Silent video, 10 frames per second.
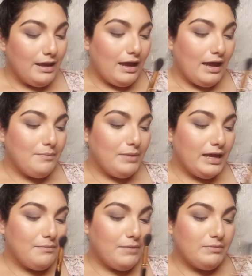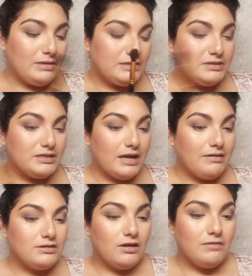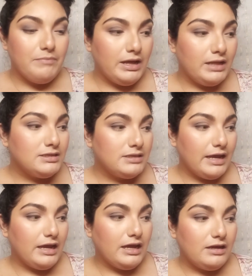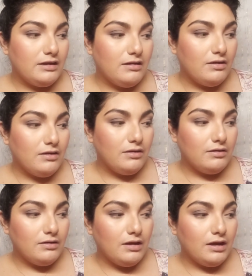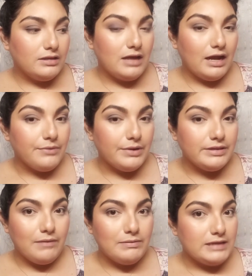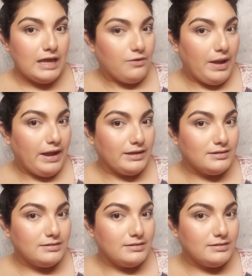I blame my miscarriage on meds and a thyroid that was out of whack.